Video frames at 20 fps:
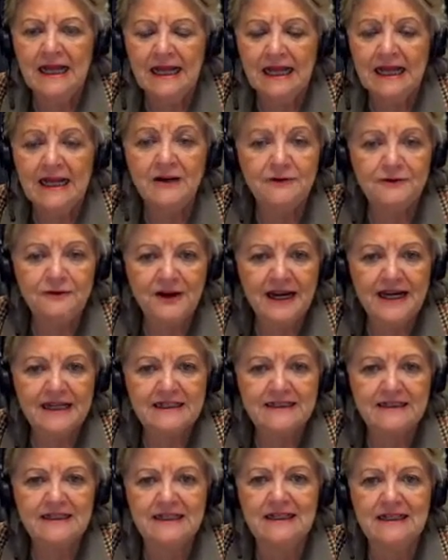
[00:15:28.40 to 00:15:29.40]
In
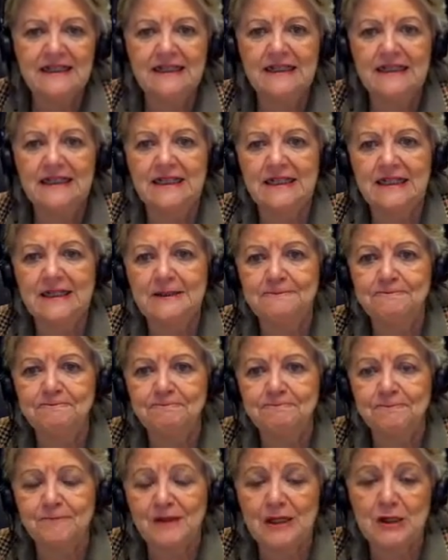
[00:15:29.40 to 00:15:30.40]
fact,
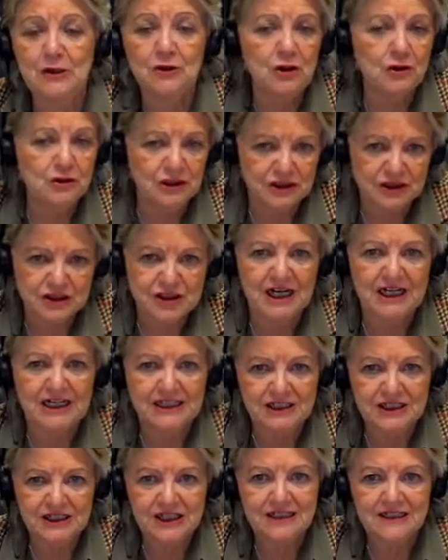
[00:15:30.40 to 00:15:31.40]
you know the
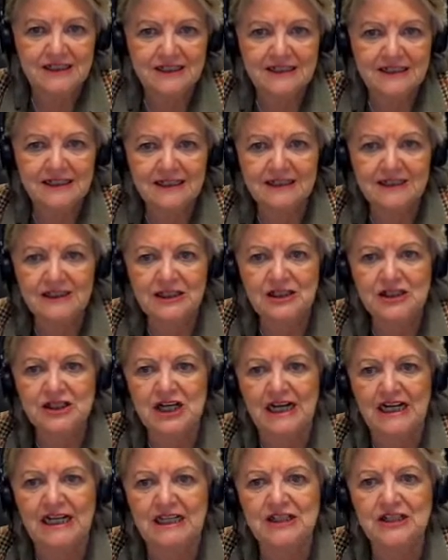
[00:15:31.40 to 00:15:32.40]
challenges. The
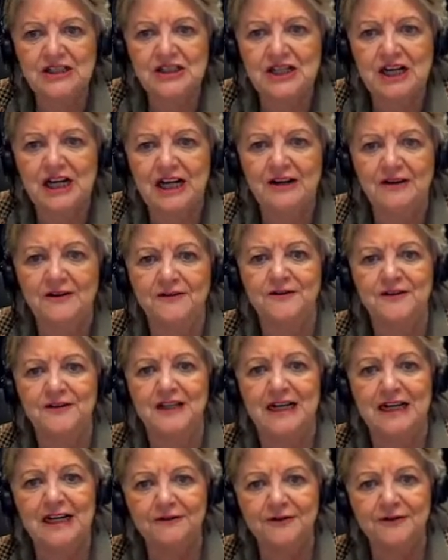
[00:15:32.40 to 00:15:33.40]
challenge of
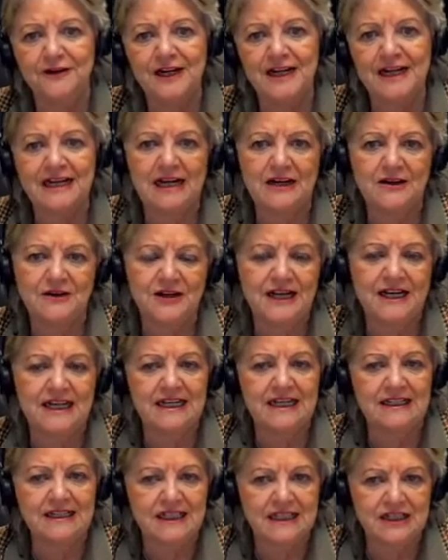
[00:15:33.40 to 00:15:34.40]
delivering a green
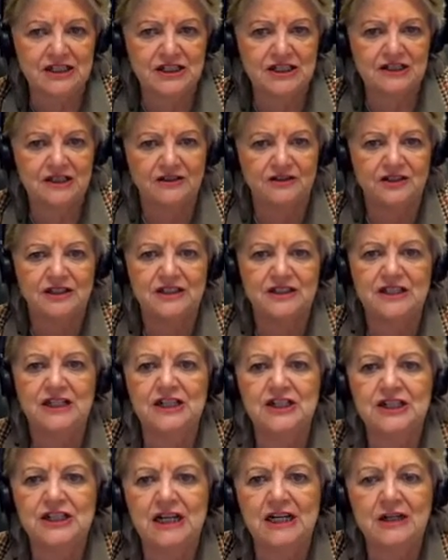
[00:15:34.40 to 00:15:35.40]
and digital
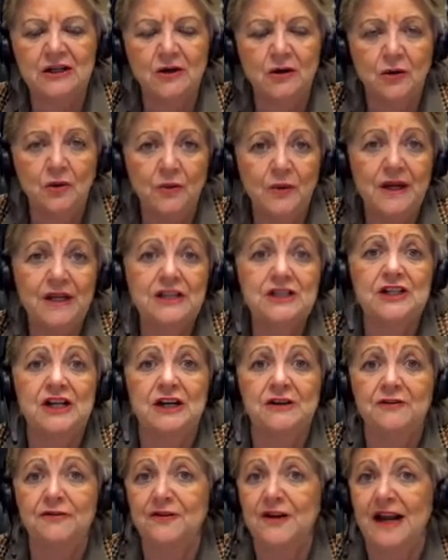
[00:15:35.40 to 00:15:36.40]
transition, which
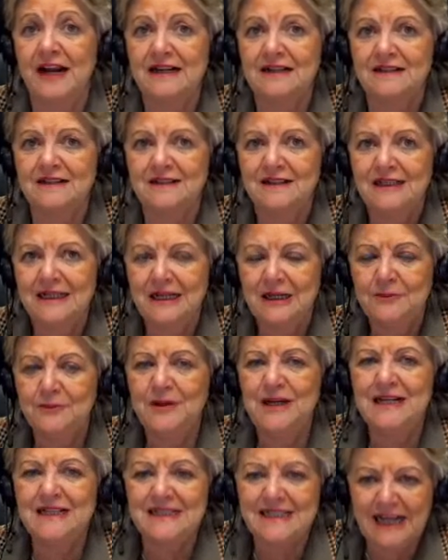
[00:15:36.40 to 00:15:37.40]
in fact
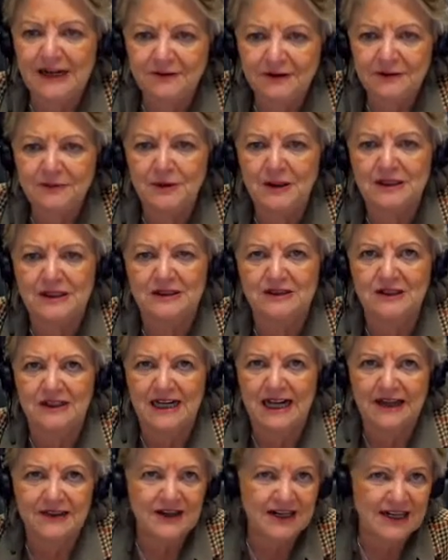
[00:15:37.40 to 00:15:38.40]
brings everybody
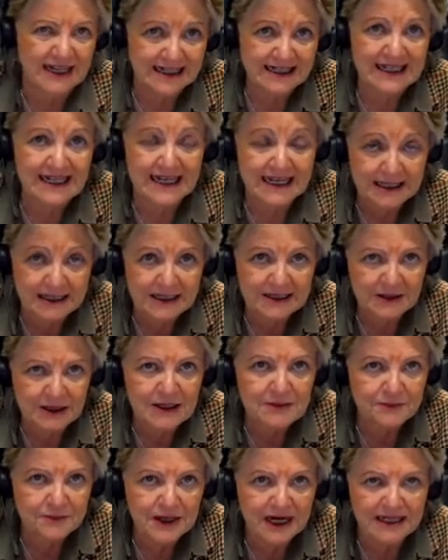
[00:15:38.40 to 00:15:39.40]
together and
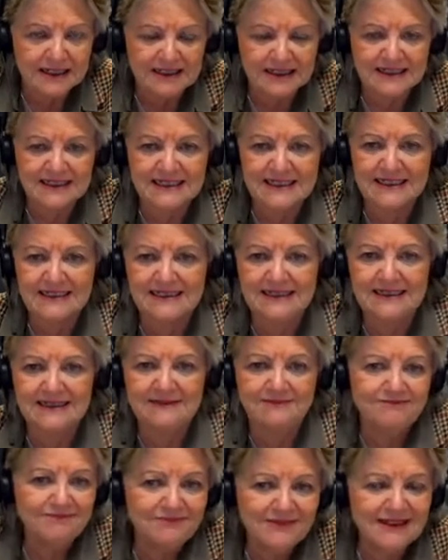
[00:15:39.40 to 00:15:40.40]
in practice
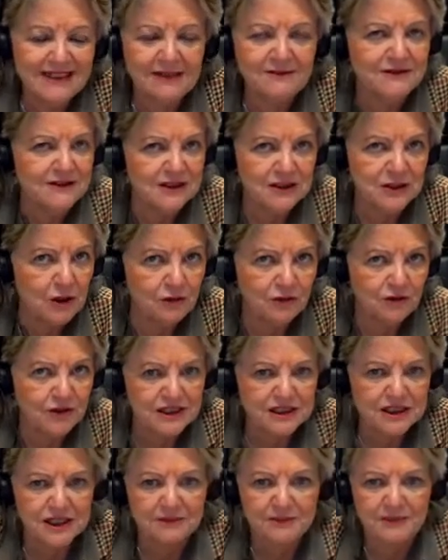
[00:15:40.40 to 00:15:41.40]
leaves no
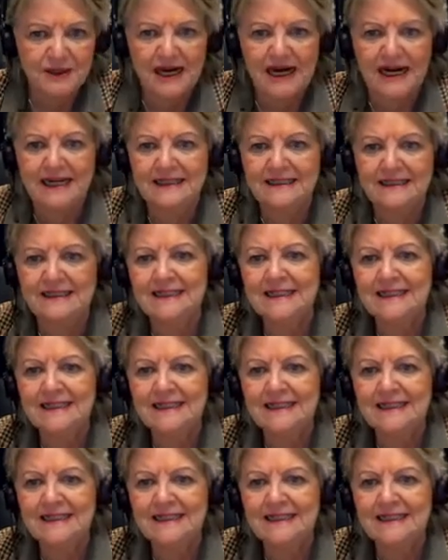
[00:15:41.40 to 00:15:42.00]
region behind.